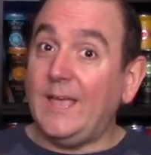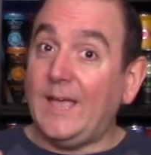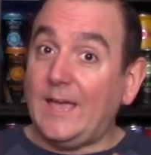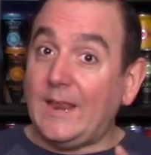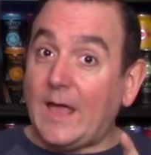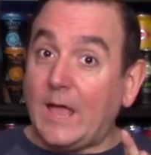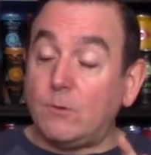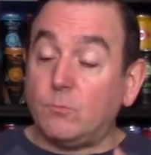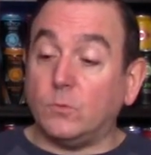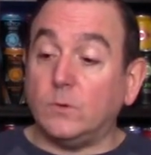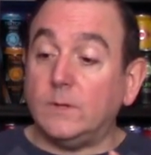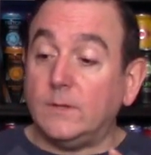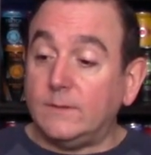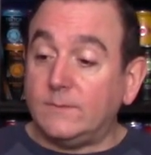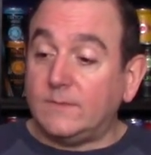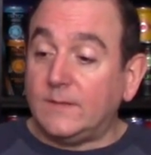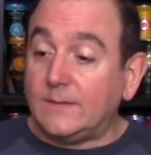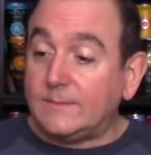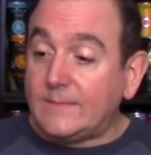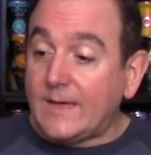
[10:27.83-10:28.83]
and I really
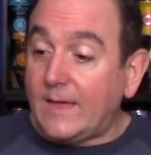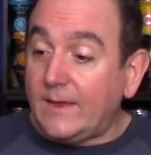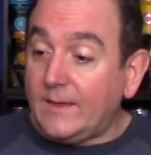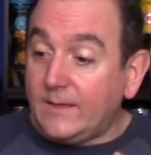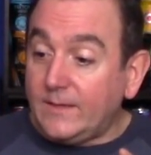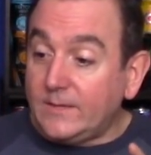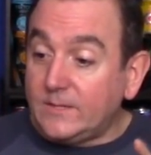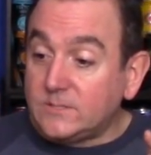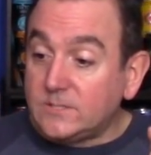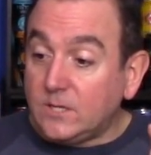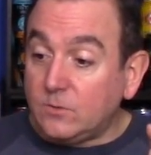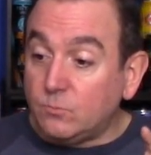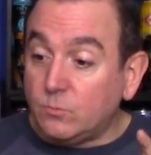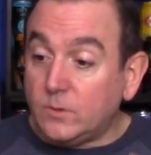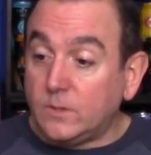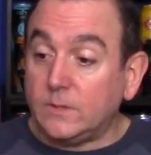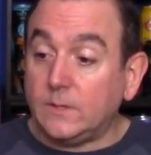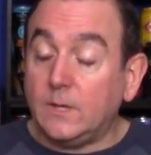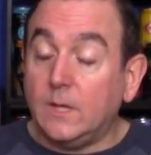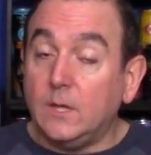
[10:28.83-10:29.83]
think that it is a
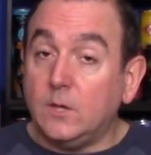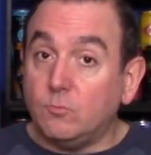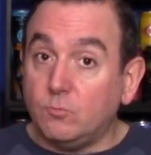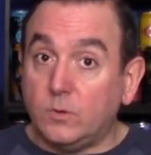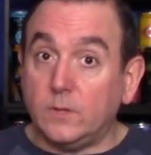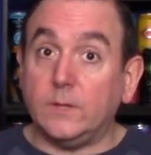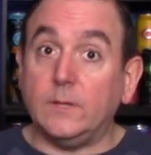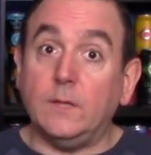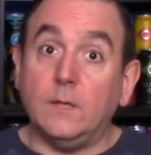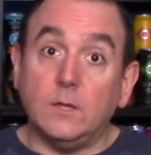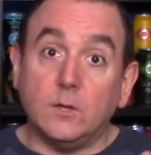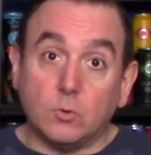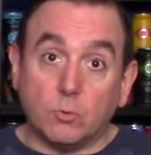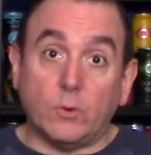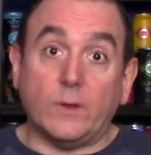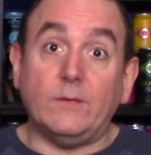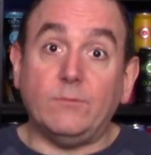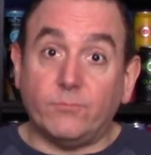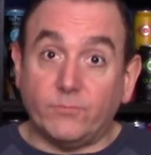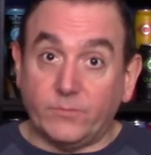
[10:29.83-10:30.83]
really, really great